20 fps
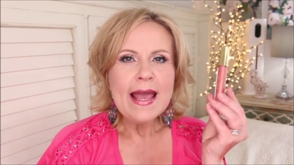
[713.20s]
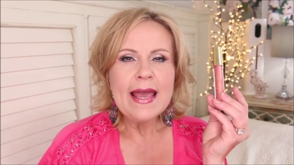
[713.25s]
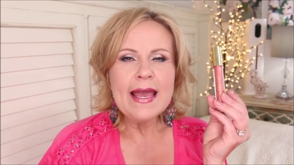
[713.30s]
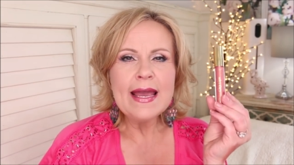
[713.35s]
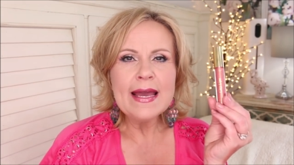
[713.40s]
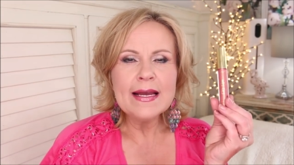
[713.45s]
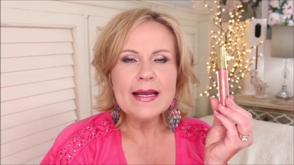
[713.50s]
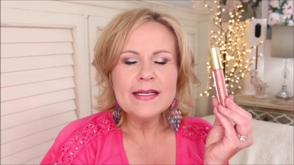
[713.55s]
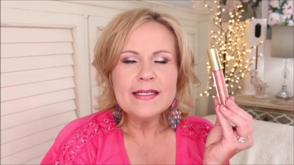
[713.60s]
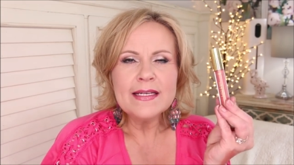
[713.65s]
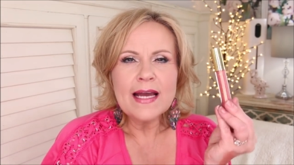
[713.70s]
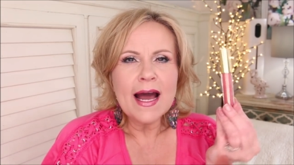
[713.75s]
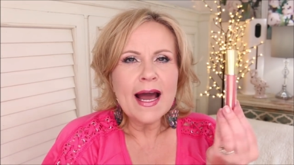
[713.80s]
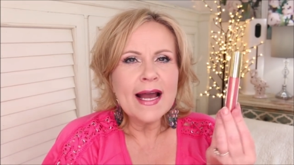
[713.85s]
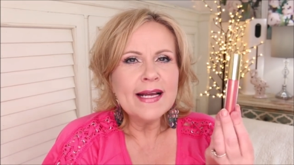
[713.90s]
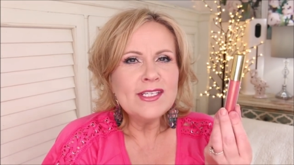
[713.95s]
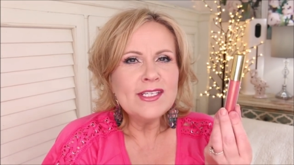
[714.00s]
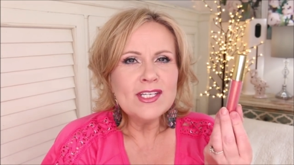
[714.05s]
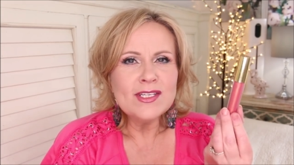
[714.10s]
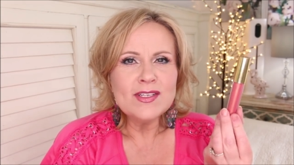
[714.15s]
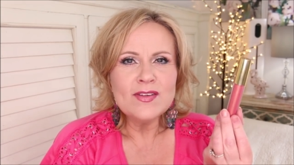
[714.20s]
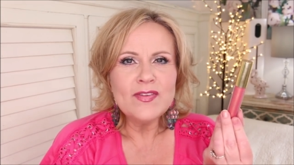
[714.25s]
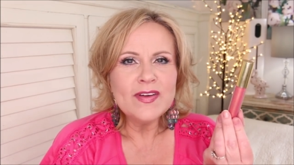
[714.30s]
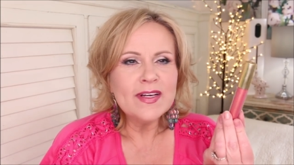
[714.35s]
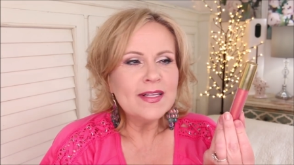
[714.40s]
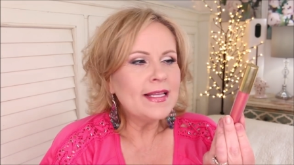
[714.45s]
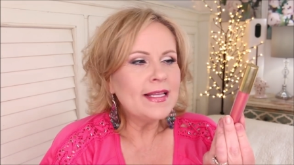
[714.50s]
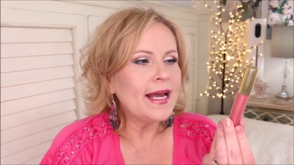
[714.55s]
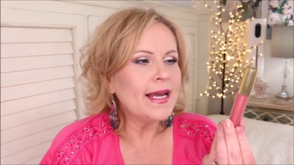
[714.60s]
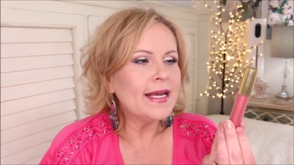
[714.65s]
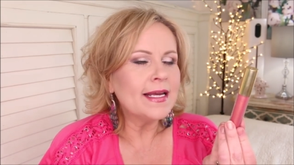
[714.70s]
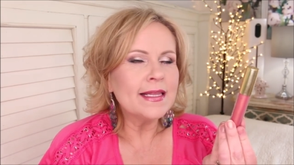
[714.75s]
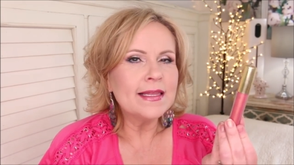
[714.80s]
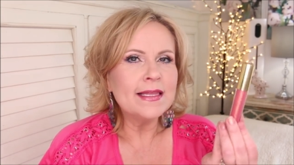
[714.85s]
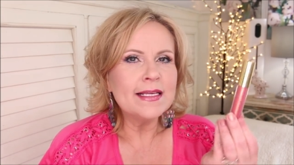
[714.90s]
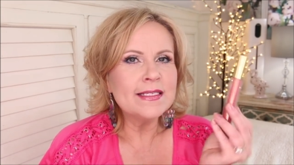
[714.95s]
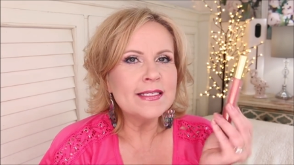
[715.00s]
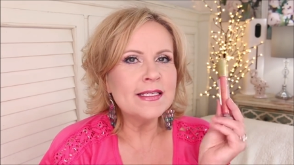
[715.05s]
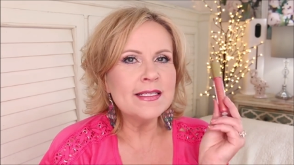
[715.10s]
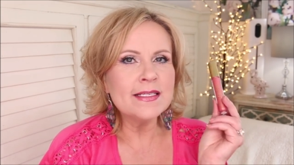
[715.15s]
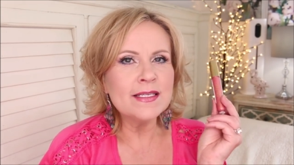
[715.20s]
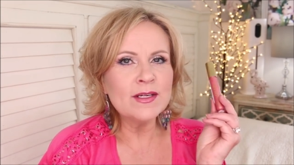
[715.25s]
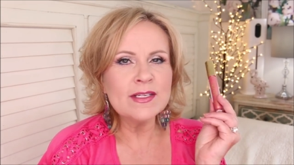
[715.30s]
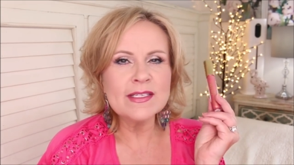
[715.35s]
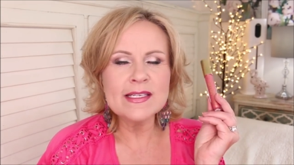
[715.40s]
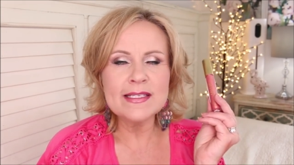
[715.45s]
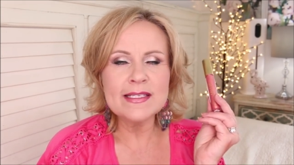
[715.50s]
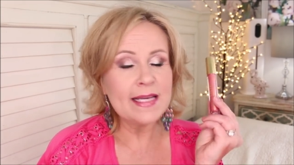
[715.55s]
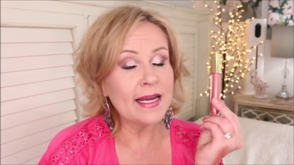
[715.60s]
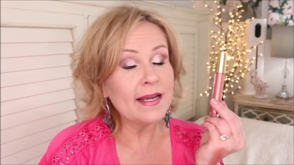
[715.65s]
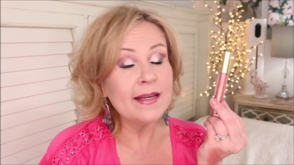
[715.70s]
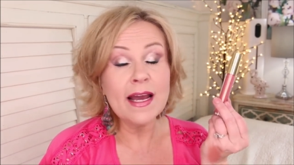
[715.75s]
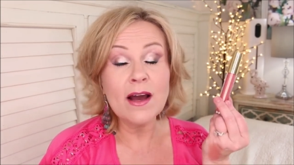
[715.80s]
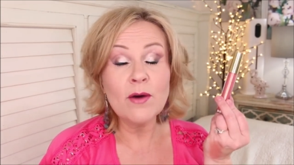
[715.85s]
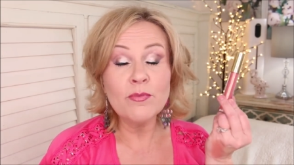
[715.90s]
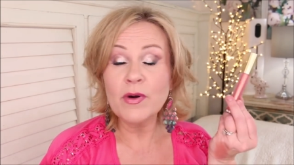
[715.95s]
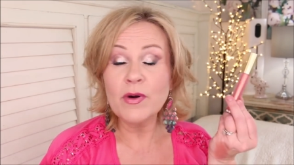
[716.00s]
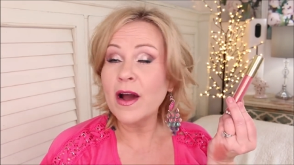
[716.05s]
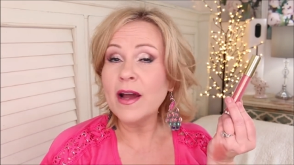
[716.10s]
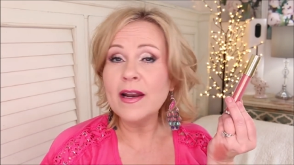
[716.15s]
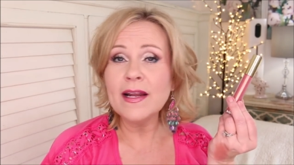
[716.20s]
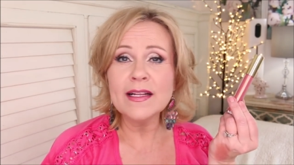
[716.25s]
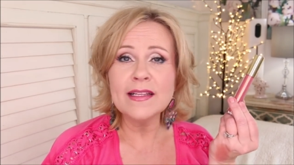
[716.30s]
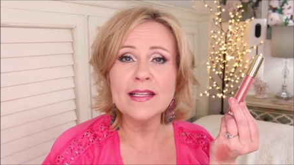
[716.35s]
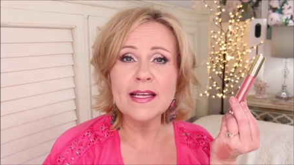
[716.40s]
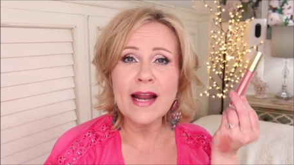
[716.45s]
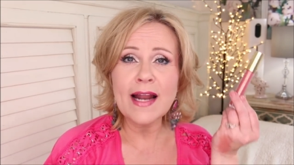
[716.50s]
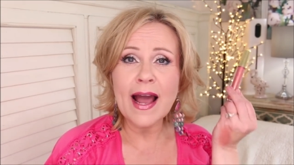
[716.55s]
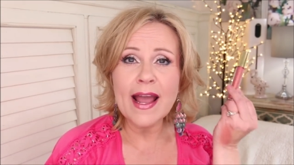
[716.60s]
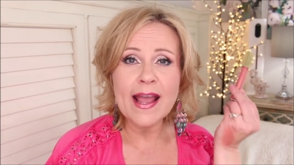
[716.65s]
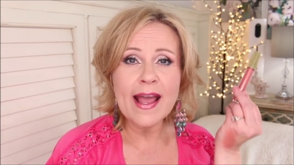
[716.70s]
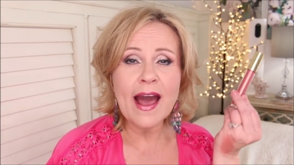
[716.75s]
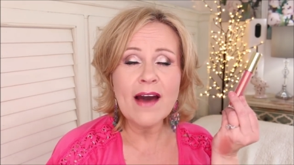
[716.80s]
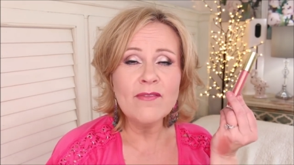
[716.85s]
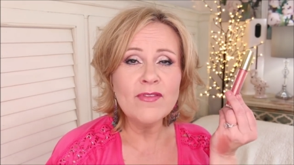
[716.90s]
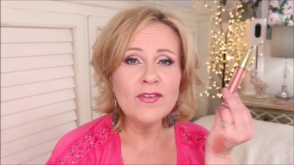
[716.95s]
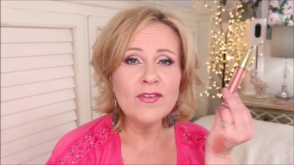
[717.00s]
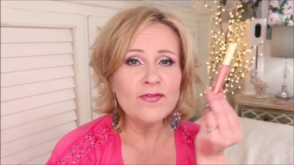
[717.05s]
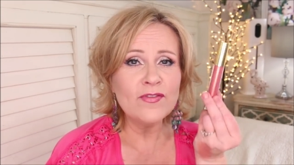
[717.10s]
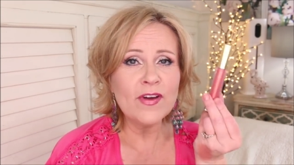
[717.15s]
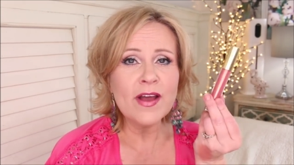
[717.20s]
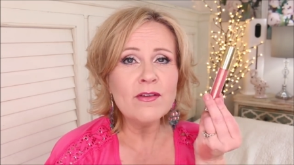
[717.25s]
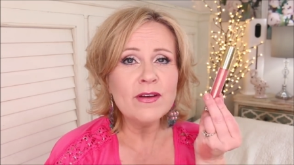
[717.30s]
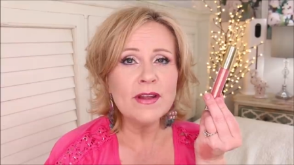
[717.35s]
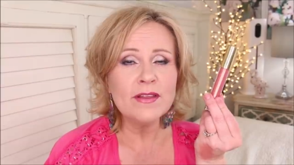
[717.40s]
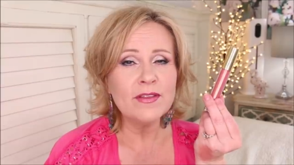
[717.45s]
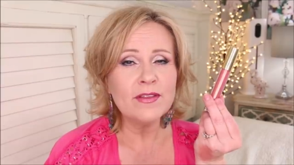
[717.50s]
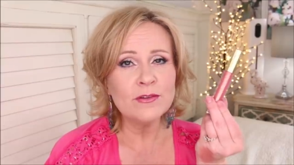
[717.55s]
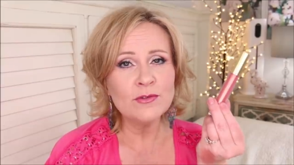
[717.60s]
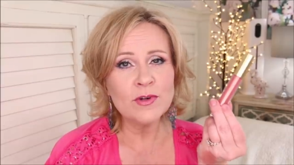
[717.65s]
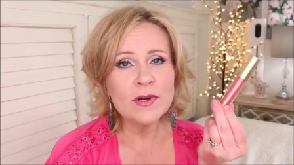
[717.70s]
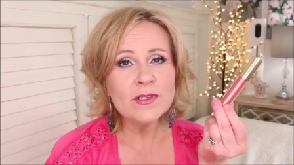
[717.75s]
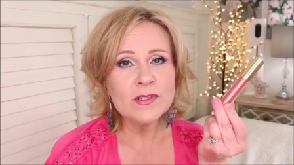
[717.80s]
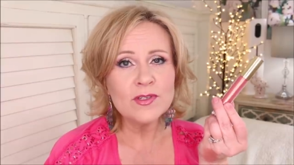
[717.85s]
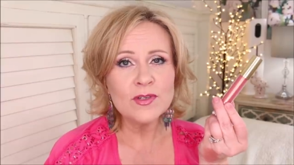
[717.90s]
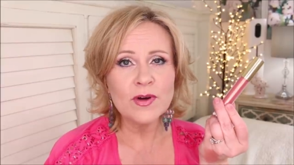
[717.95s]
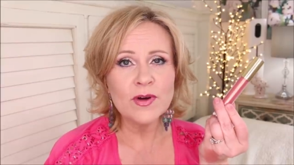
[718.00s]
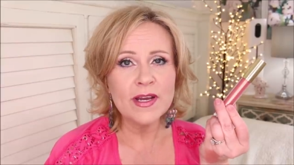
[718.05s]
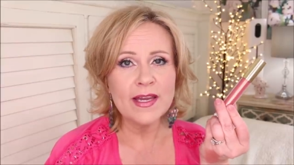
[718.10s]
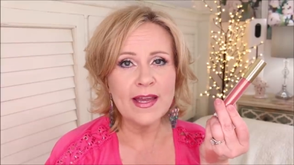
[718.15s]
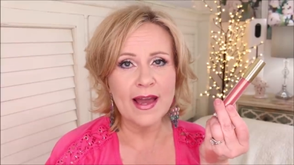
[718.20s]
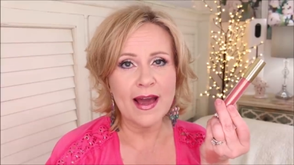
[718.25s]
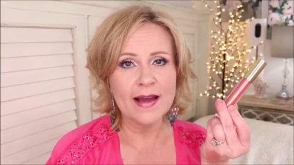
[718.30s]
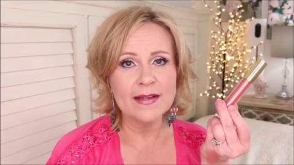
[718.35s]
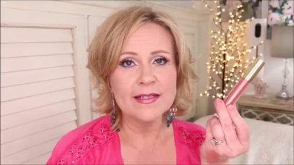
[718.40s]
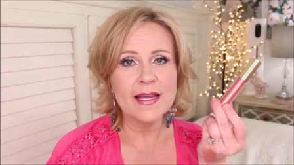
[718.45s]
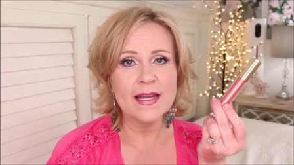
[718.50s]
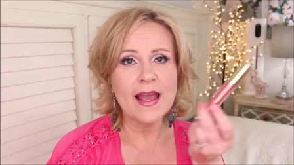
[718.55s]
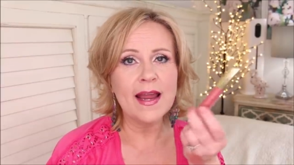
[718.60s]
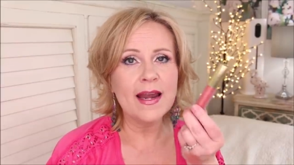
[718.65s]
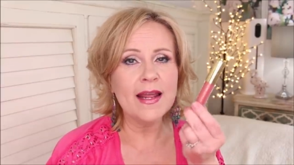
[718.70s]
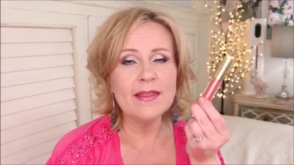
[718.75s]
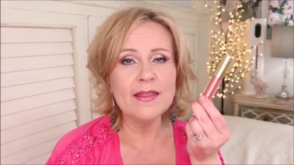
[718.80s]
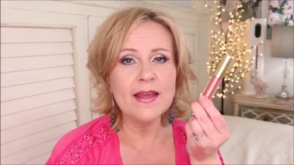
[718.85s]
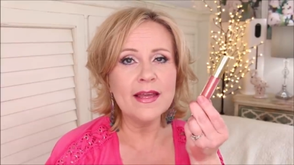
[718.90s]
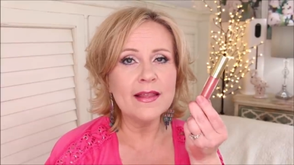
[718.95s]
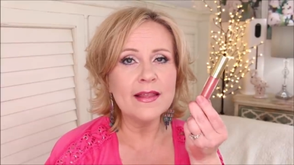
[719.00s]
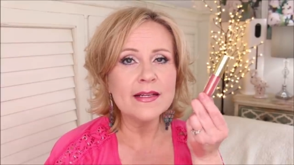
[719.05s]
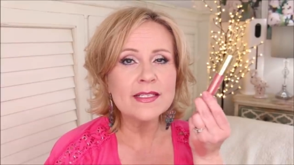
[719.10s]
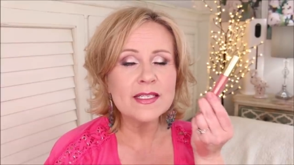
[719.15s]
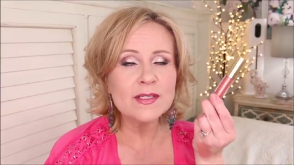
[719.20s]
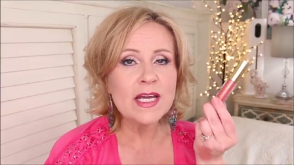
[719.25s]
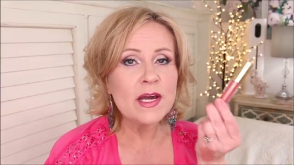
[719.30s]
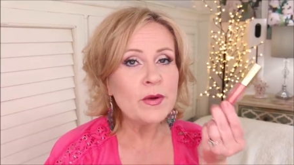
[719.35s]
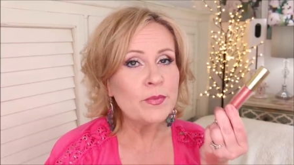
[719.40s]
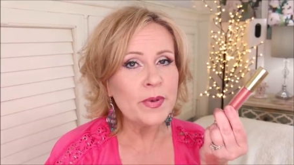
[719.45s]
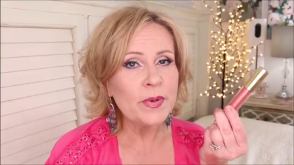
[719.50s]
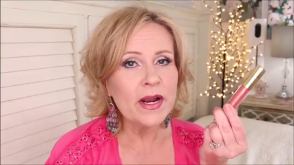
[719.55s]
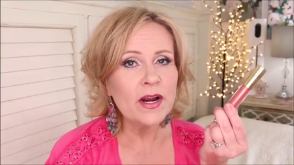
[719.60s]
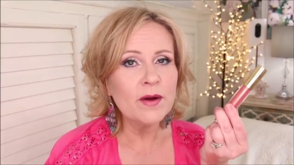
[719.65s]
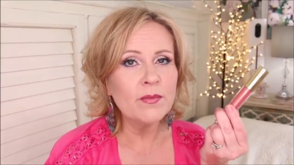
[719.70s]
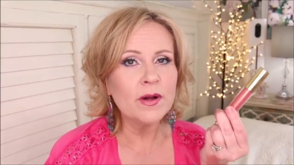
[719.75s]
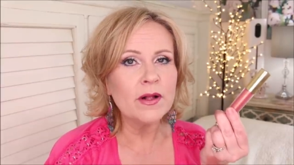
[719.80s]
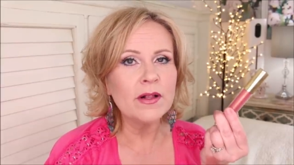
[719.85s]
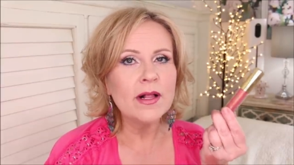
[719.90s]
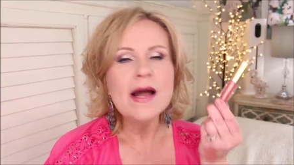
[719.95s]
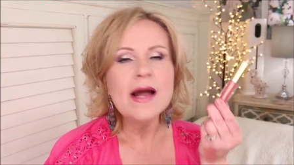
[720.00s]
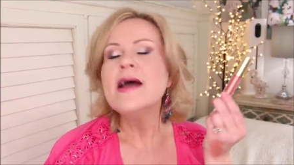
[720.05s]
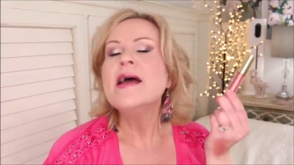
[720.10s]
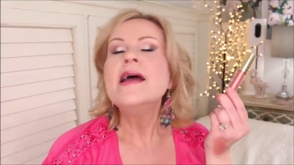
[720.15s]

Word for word: And I just feel like this is a standout product that I haven't found at the drugstore yet, anything that's comparable.